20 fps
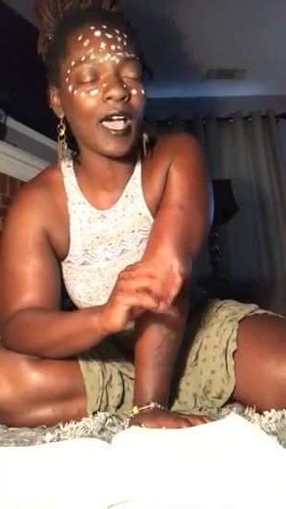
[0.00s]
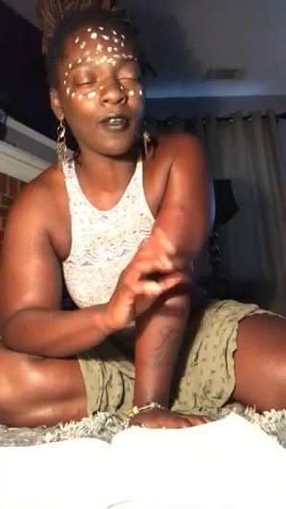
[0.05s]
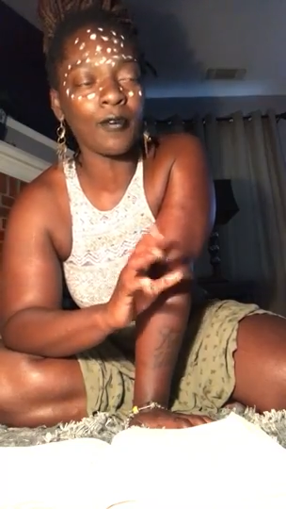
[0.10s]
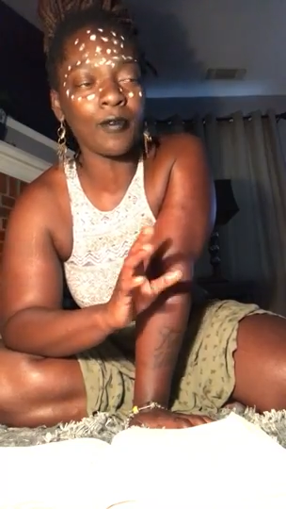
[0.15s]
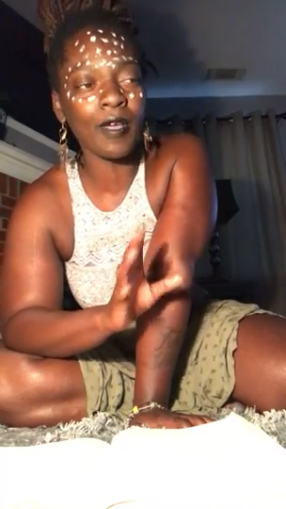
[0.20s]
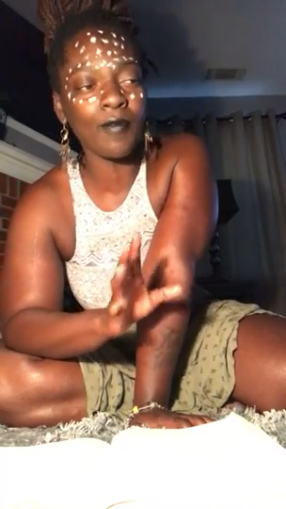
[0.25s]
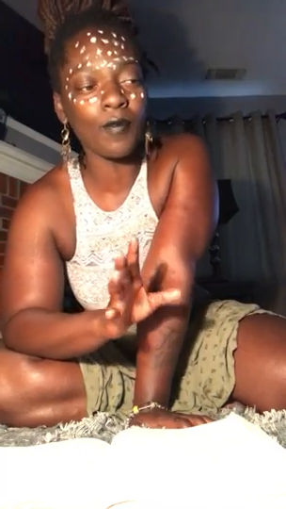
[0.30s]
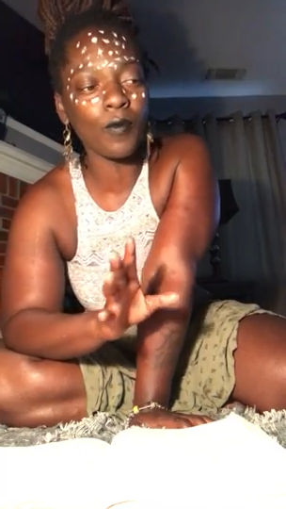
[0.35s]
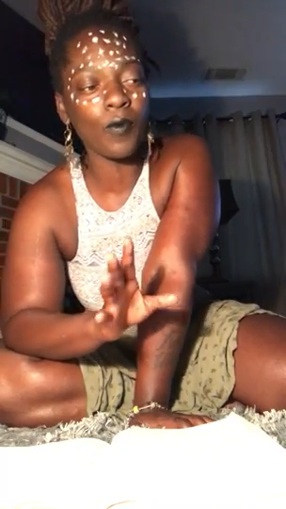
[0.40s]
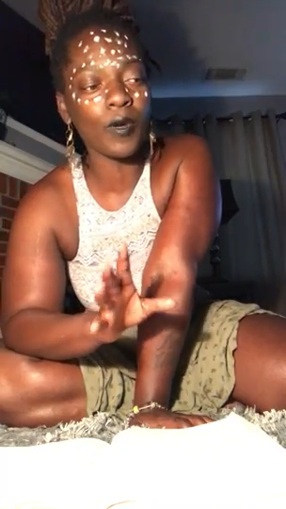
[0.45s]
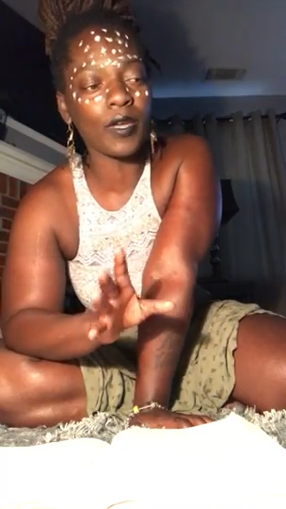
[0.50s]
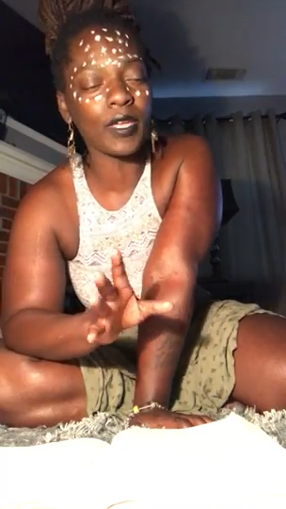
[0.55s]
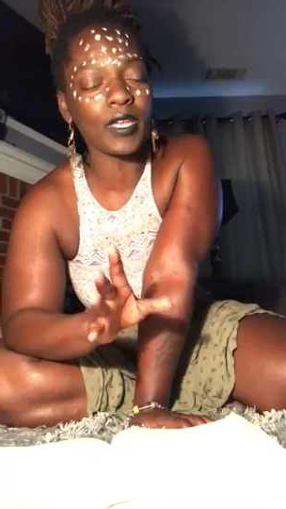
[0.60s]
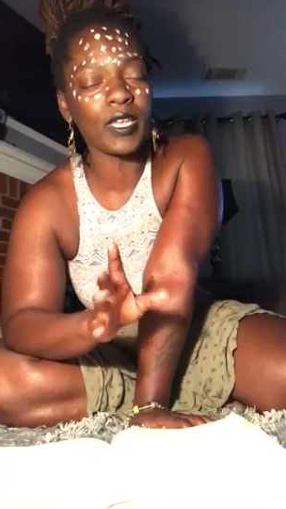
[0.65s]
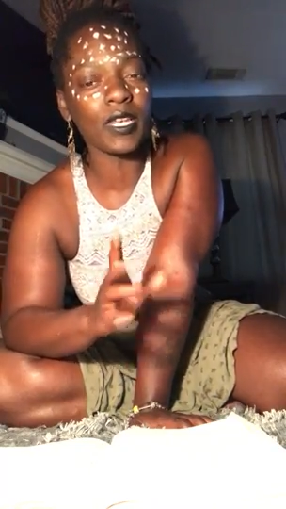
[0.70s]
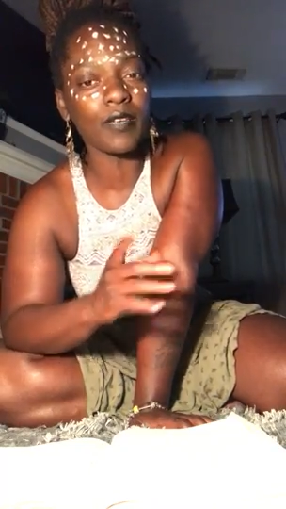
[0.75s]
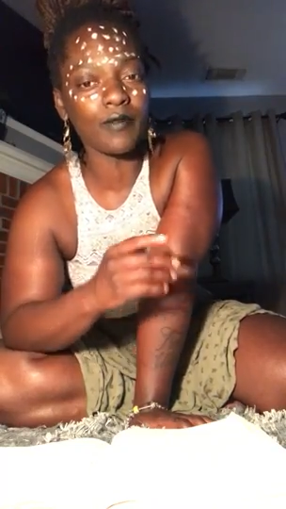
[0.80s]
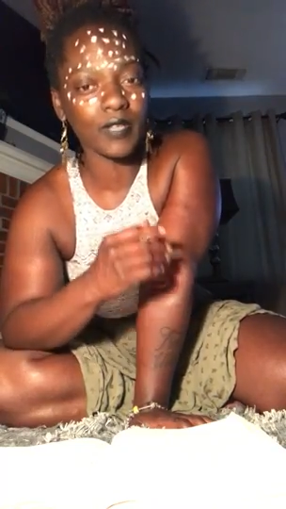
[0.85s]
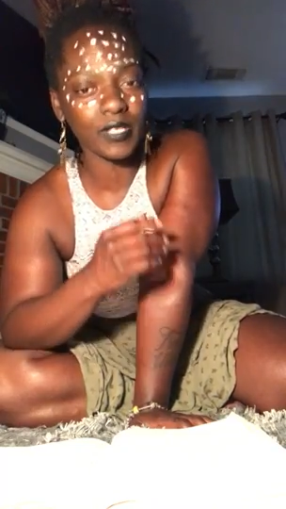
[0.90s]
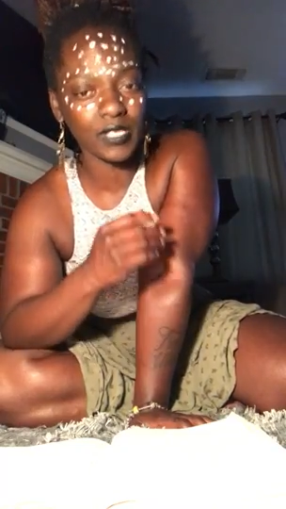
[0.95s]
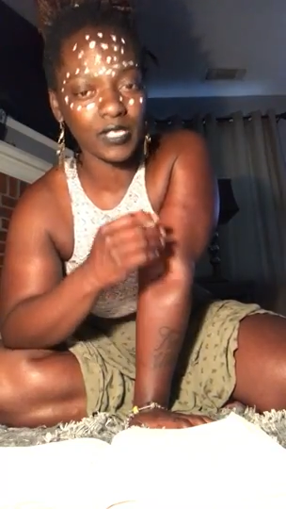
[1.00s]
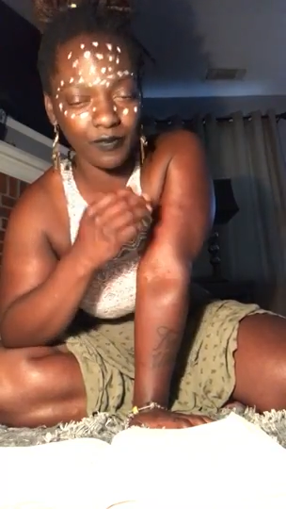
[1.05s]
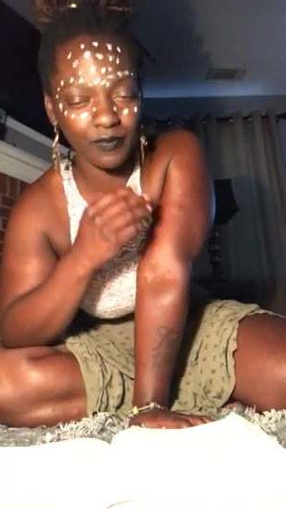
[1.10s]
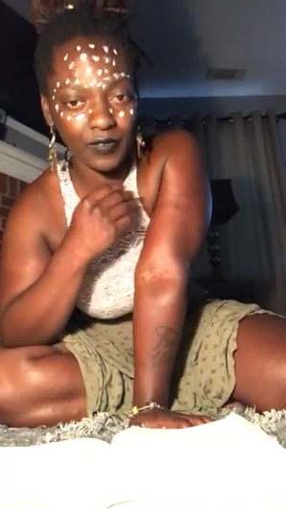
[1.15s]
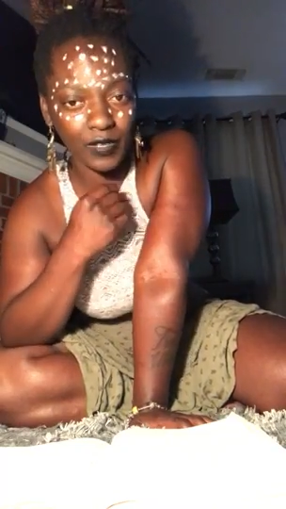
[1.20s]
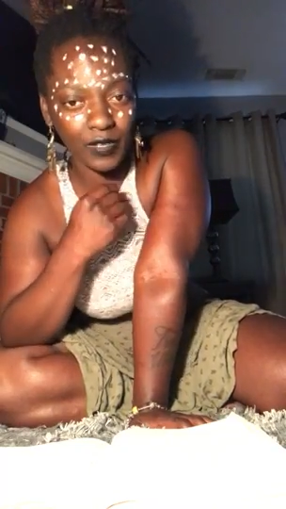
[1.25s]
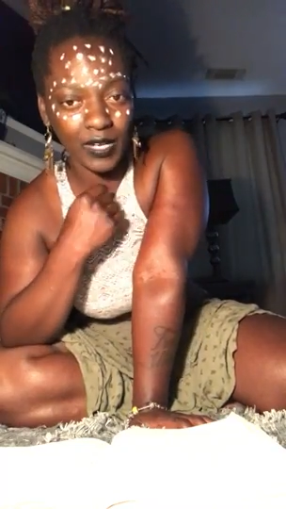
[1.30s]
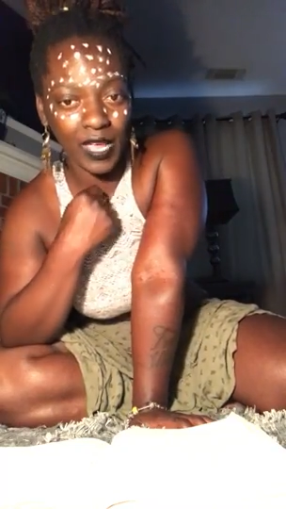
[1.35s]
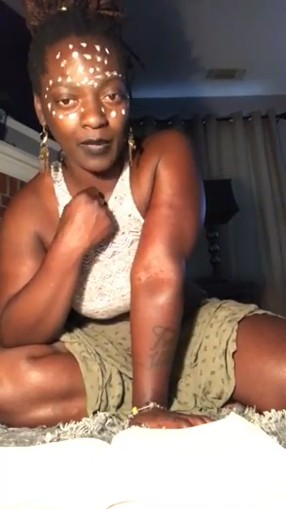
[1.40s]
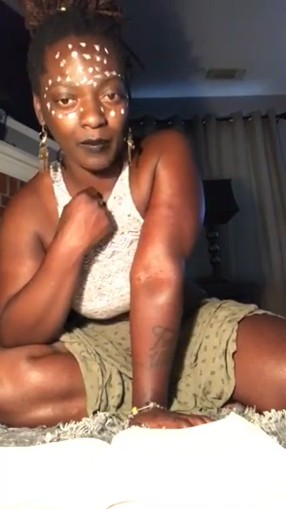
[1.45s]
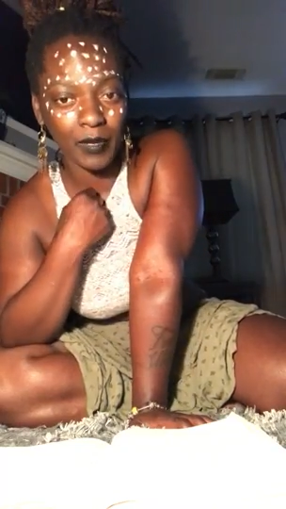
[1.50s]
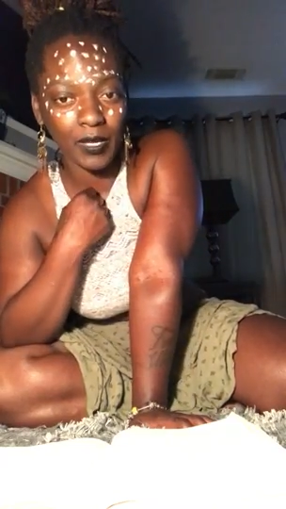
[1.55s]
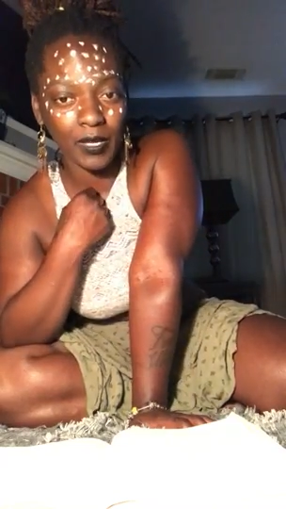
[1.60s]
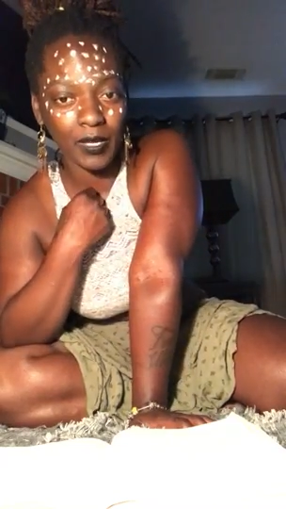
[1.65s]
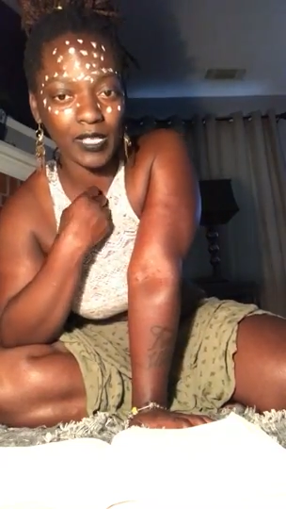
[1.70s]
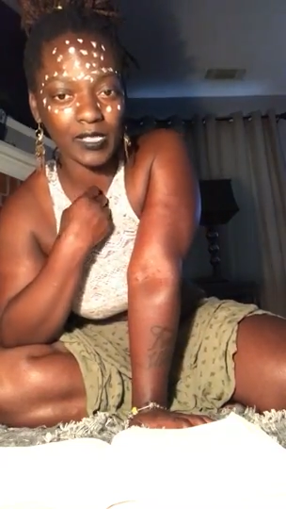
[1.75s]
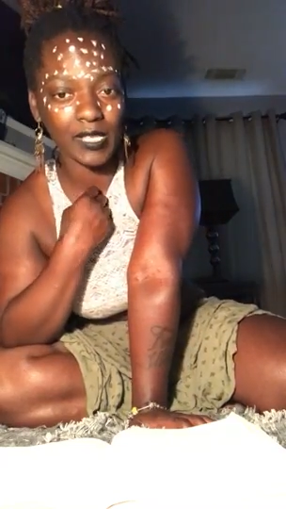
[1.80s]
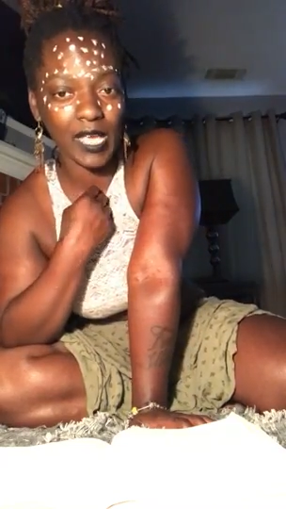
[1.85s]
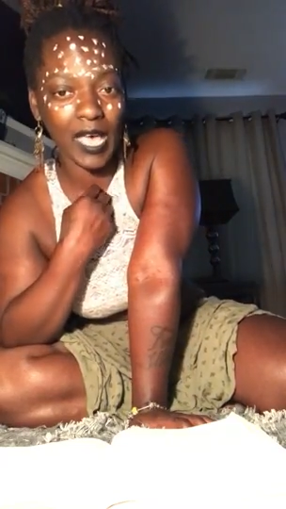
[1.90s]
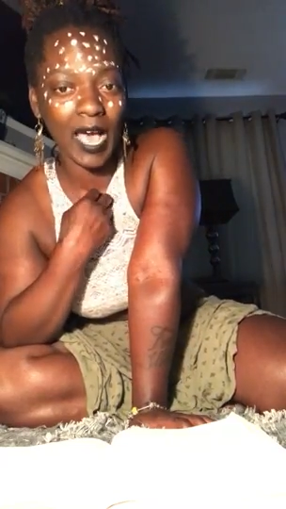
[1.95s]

I don't ever want any of us to feel like because